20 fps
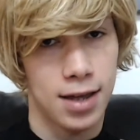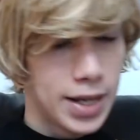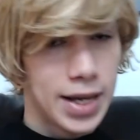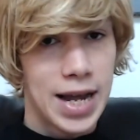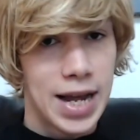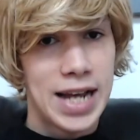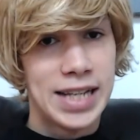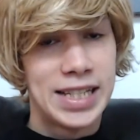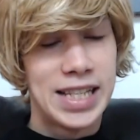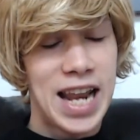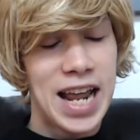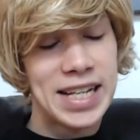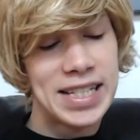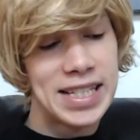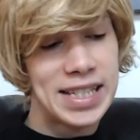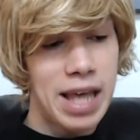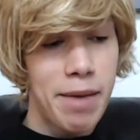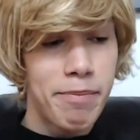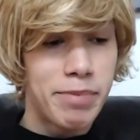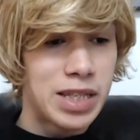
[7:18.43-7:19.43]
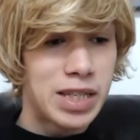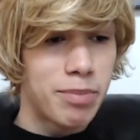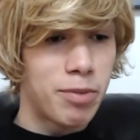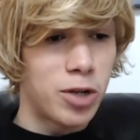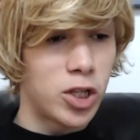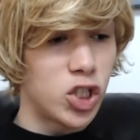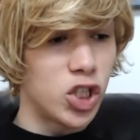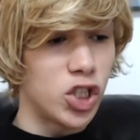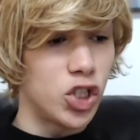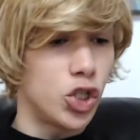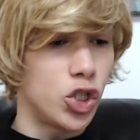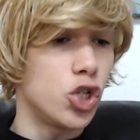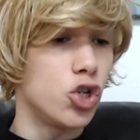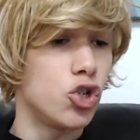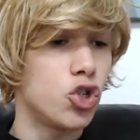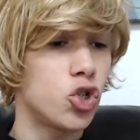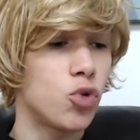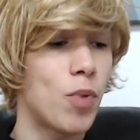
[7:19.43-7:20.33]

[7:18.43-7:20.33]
Is it acceptable to douche